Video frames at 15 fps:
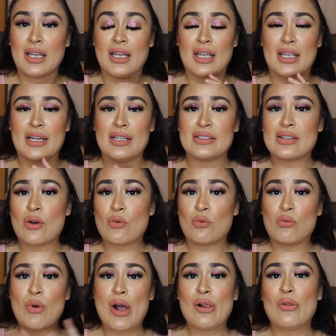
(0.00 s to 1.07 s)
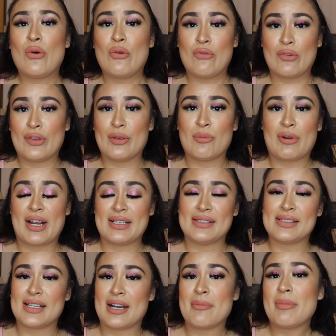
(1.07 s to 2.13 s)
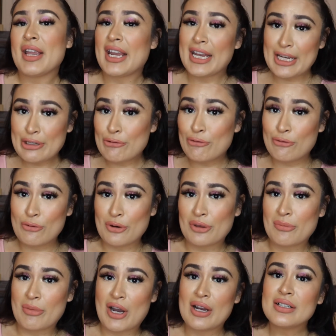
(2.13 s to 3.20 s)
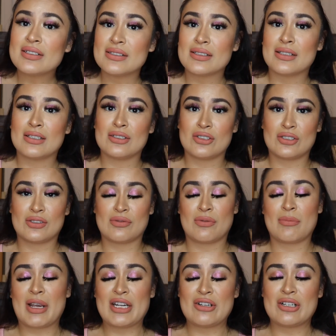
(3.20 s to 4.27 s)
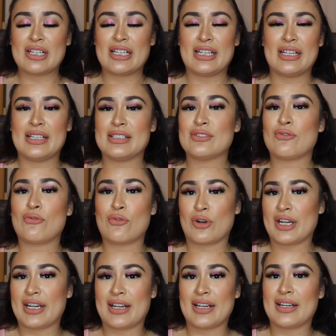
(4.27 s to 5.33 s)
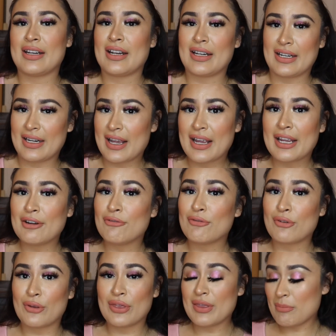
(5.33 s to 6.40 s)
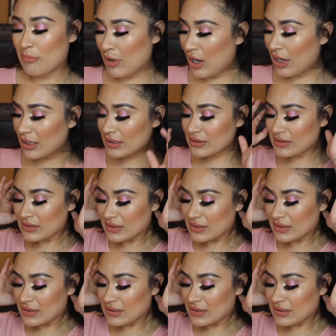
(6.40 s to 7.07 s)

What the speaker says: it is well over the price that I paid for the box. Just a reminder, it is $49.99 for the box.